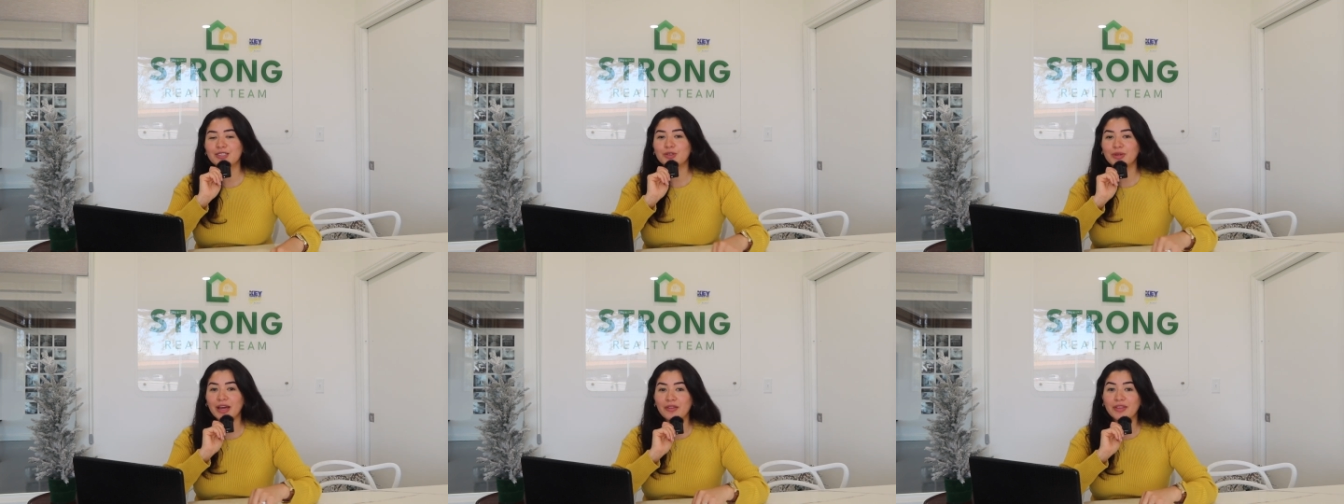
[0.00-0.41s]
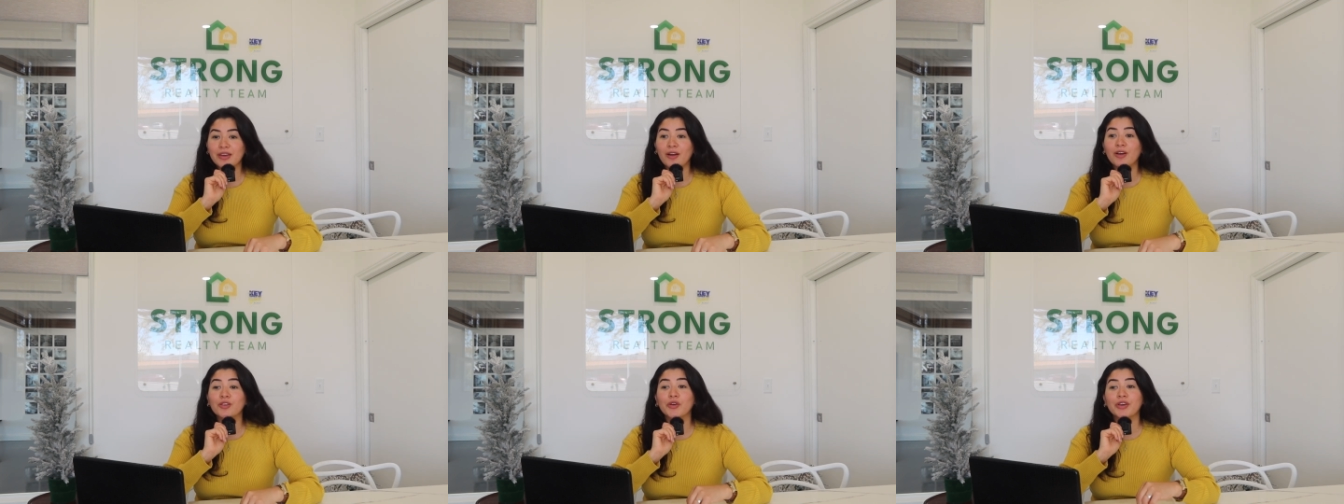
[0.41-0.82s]
So now they
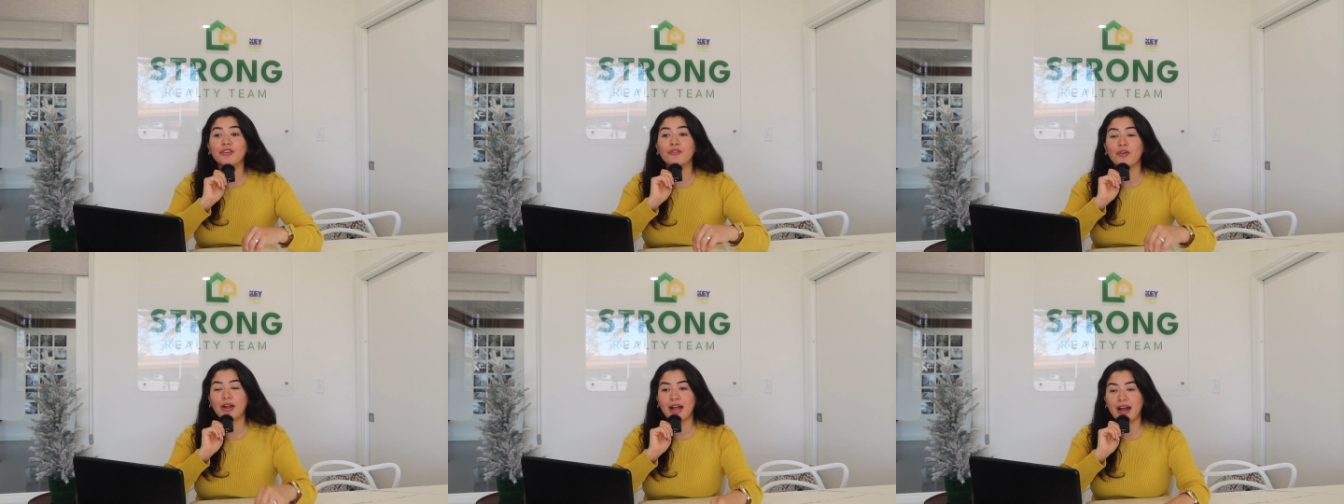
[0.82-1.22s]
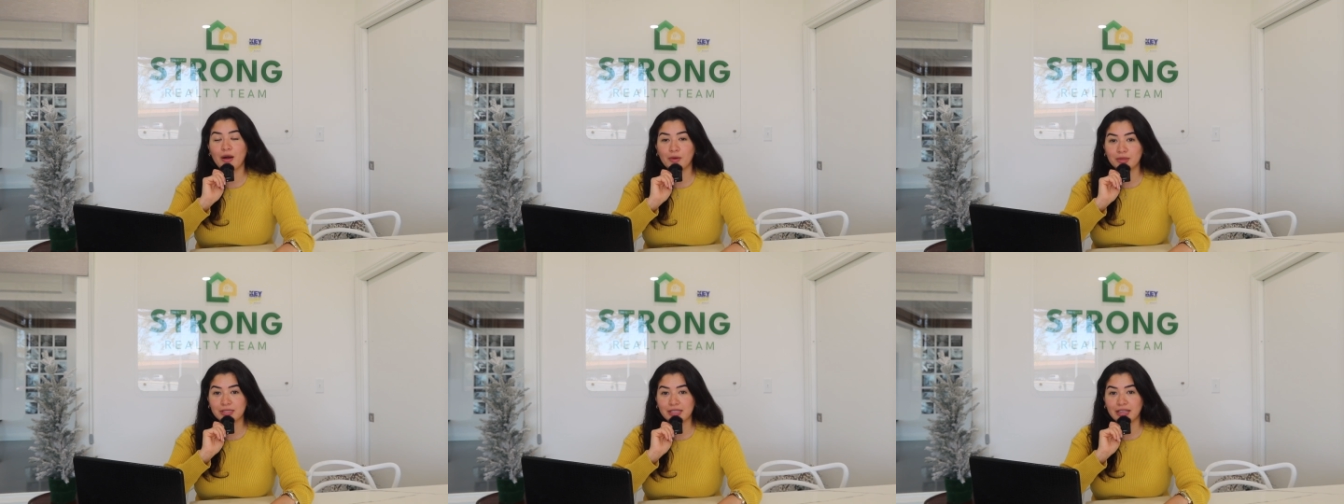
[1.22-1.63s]
are looking for a
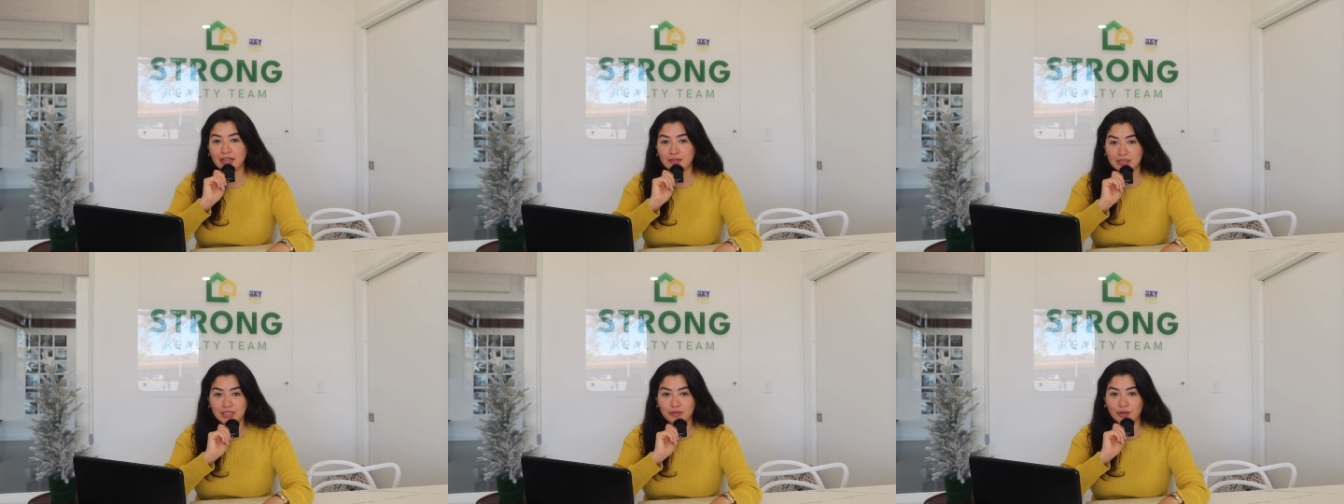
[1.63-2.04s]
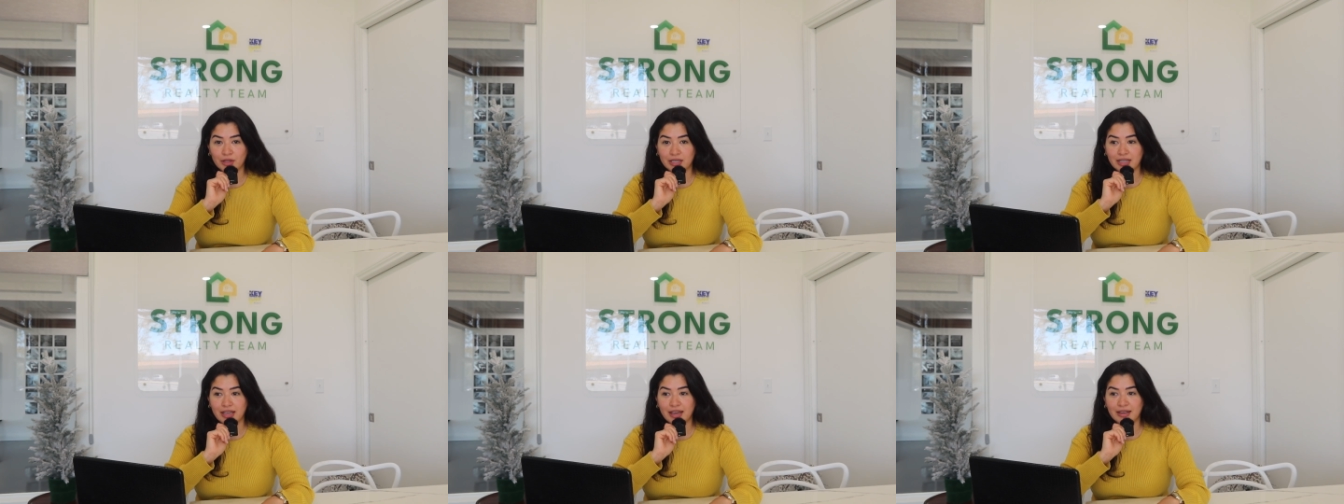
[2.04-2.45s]
house in Evansville,
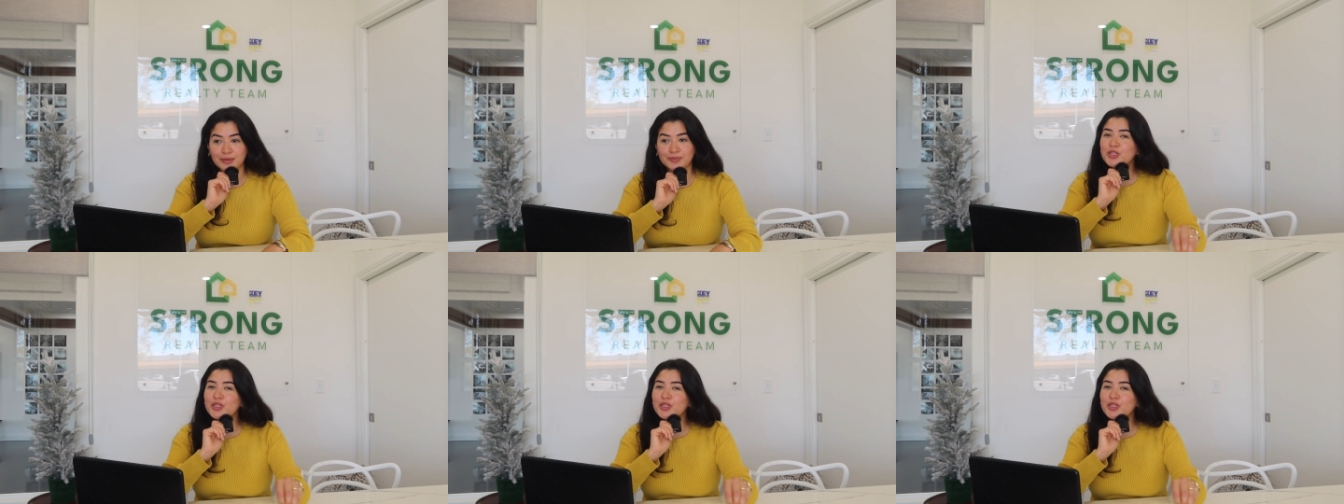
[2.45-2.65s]
Indiana.